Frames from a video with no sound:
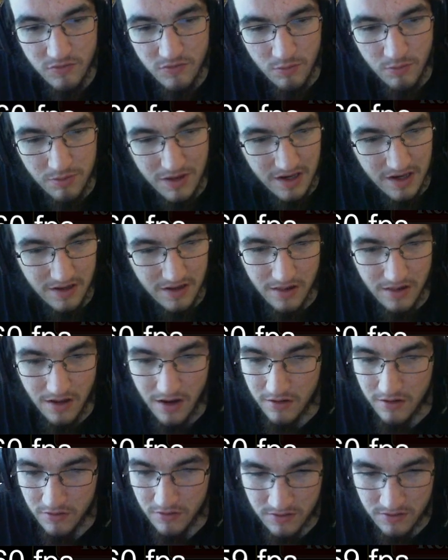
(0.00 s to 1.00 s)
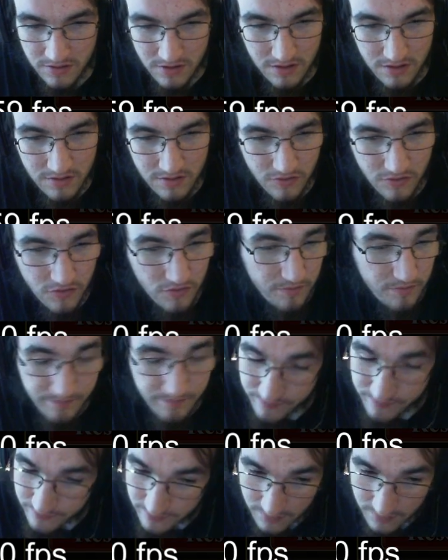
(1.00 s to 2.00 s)
We're playing a lot of good cards.
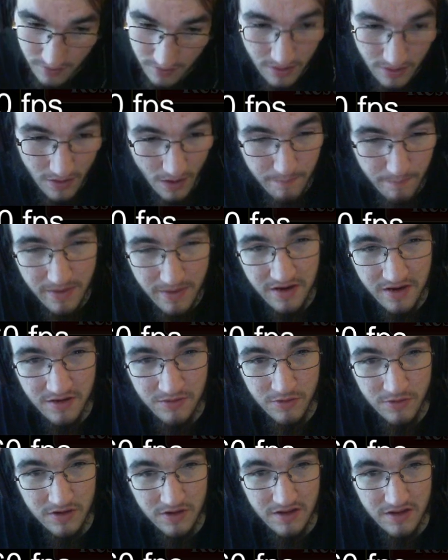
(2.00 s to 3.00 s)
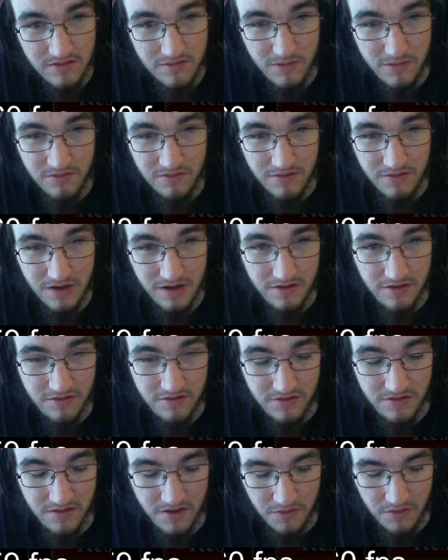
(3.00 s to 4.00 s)
May as well get some
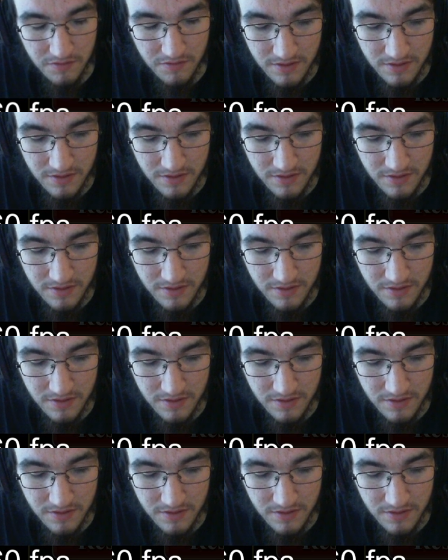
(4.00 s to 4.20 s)
advantages out of it.